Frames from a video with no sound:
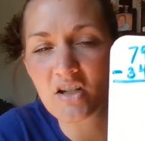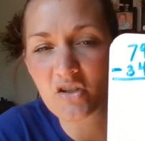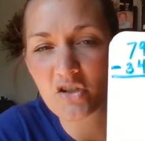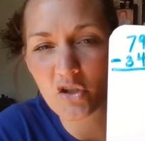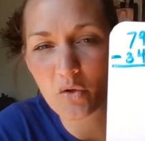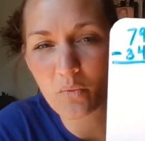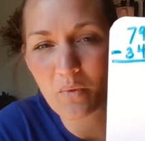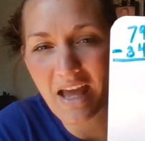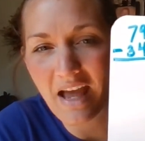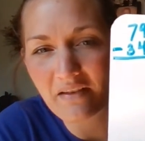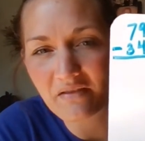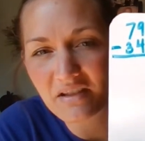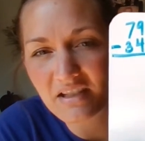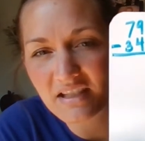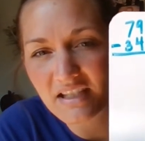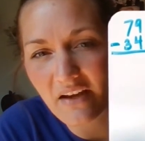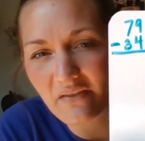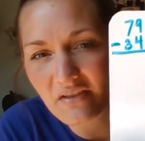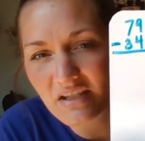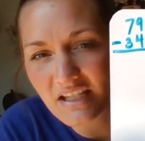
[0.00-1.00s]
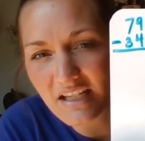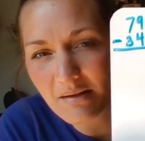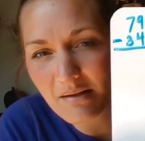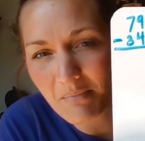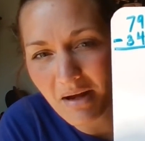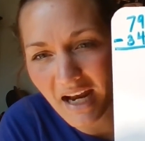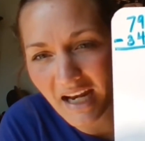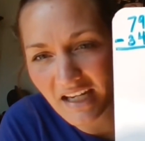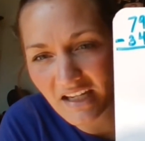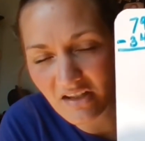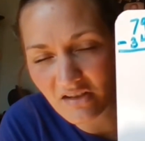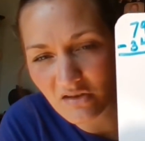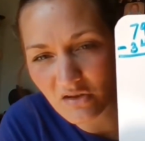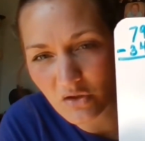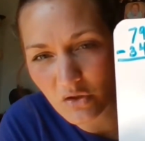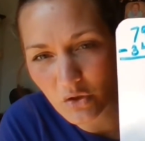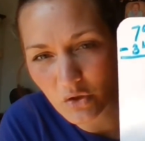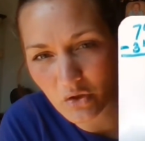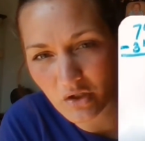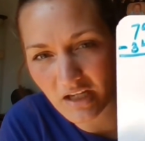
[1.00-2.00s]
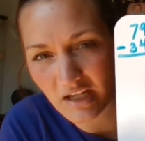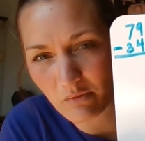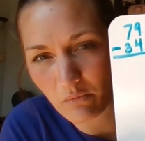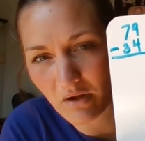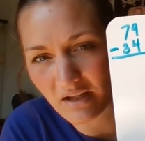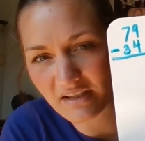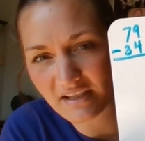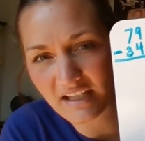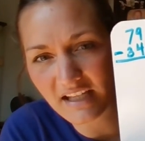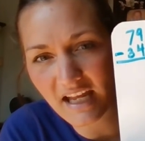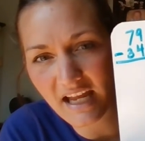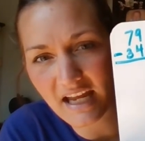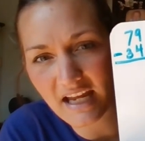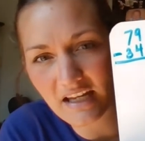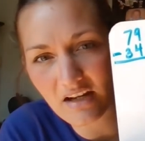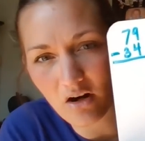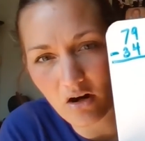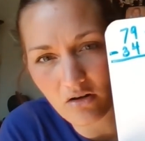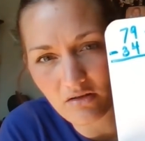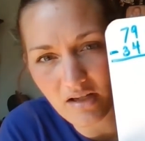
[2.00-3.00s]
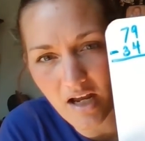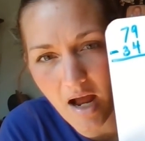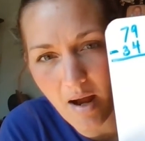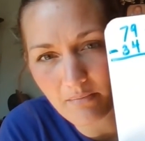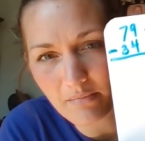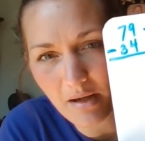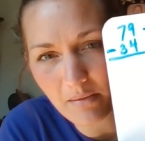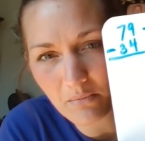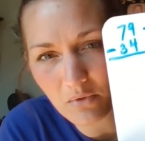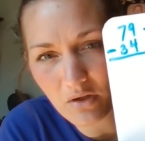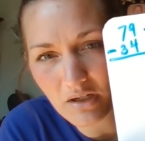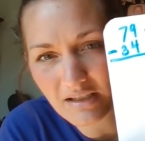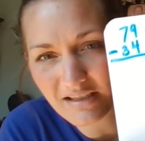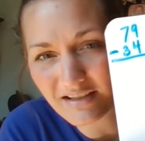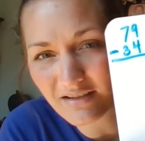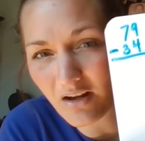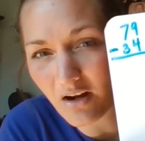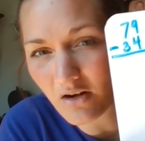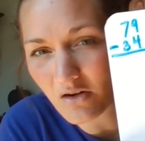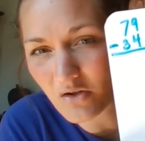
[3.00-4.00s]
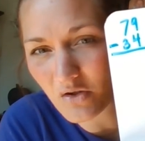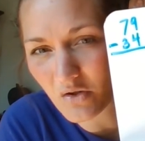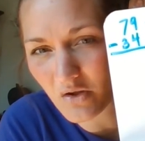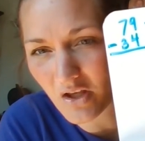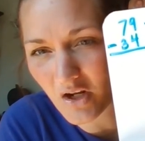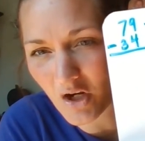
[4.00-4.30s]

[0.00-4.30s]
So we have 70 minus 30. Once again, our top number is larger